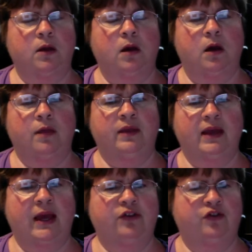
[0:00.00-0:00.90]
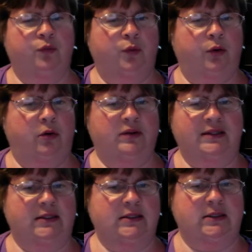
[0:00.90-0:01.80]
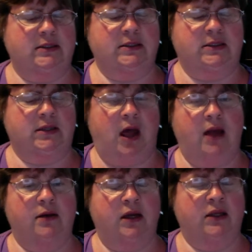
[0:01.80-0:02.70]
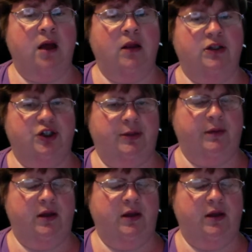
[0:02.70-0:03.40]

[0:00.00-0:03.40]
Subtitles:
The ancient world did not acknowledge it.